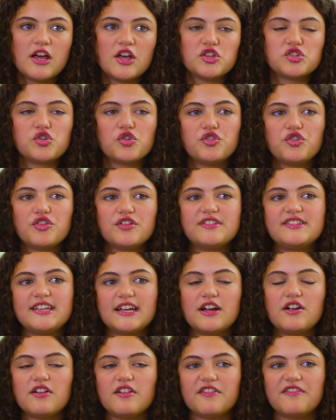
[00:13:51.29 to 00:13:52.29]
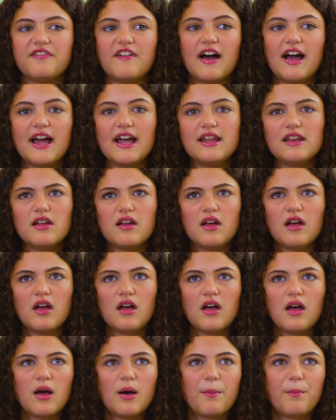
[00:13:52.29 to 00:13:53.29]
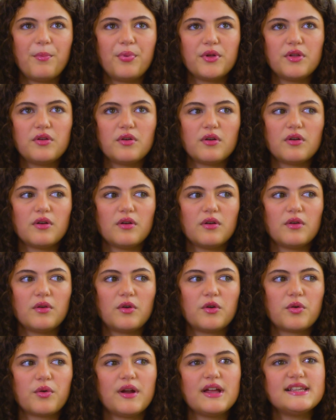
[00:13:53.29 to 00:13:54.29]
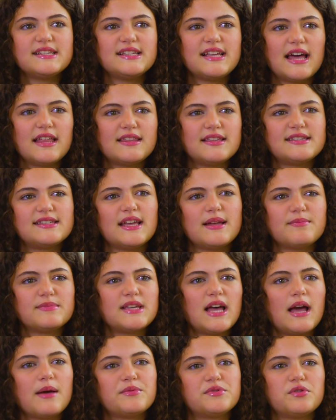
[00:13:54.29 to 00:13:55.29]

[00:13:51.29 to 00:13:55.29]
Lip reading: So you're terrified, but you're crazy at the same time.